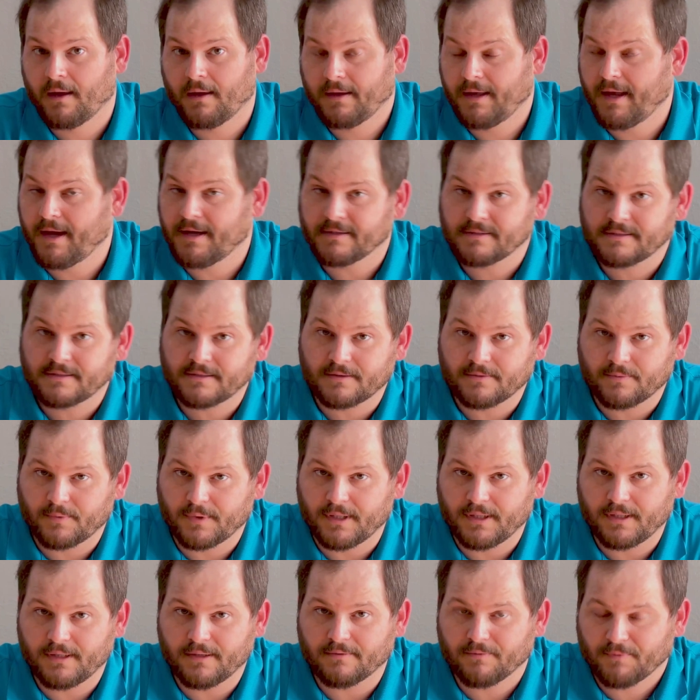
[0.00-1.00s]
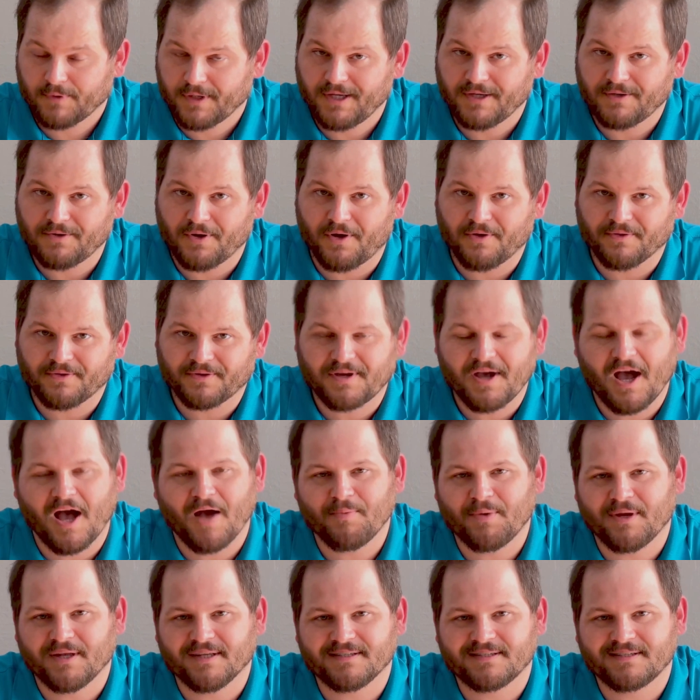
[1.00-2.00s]
Yes, we read all the
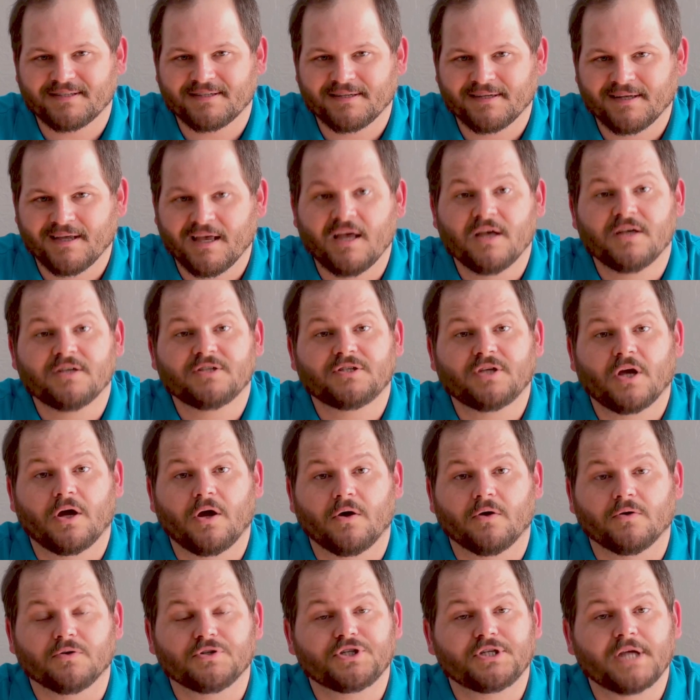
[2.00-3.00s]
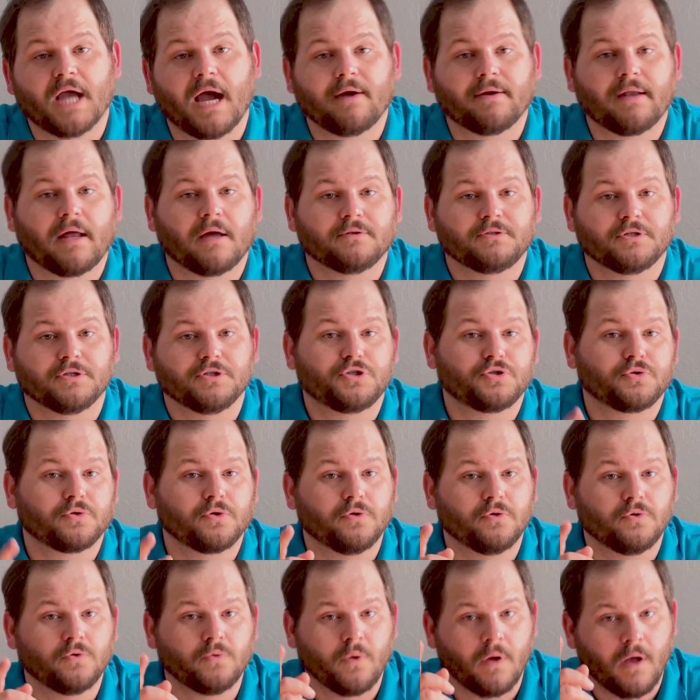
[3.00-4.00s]
comments. So, shout out to
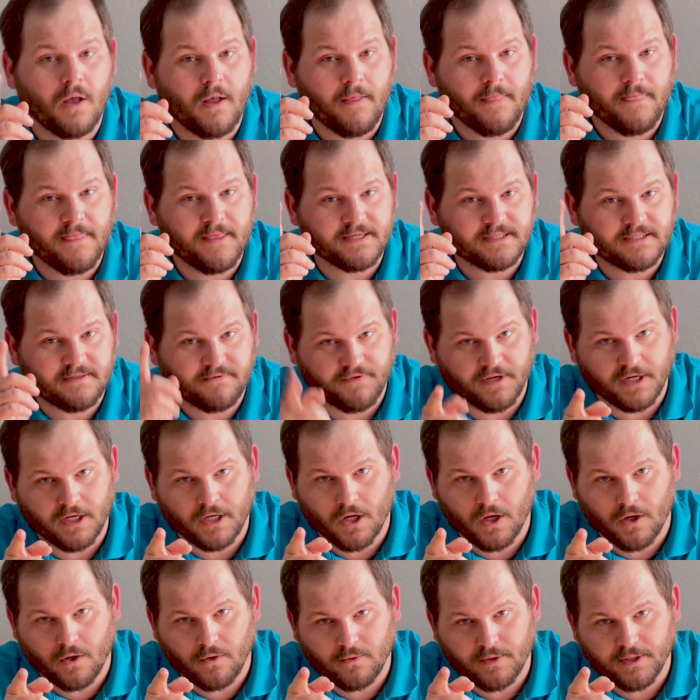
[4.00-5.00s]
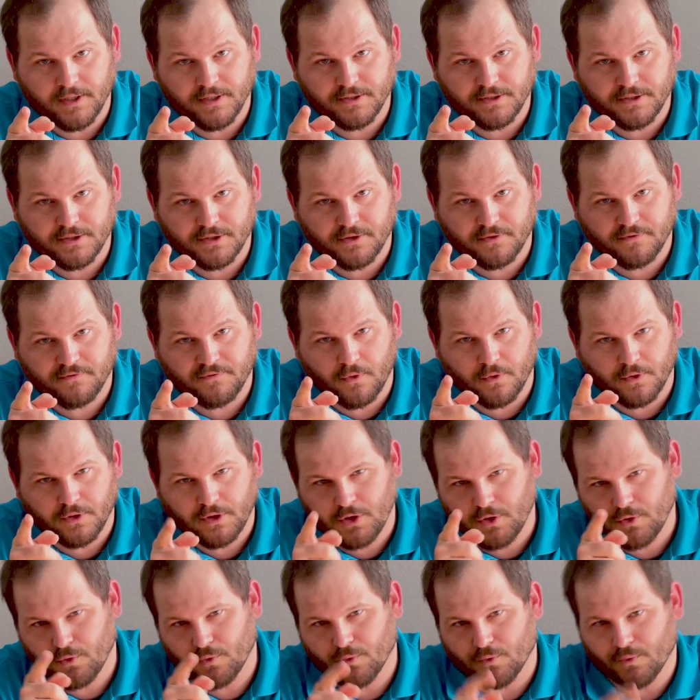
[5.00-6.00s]
Drew, this video is for
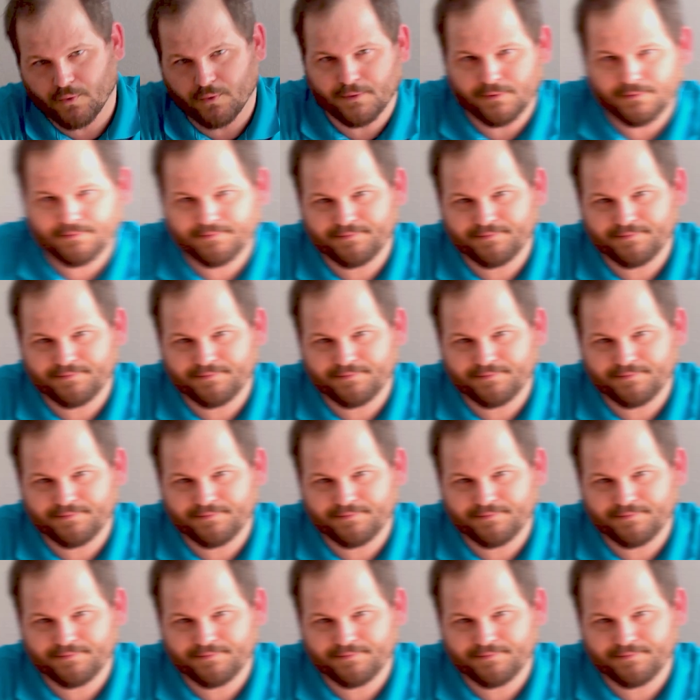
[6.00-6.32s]
you.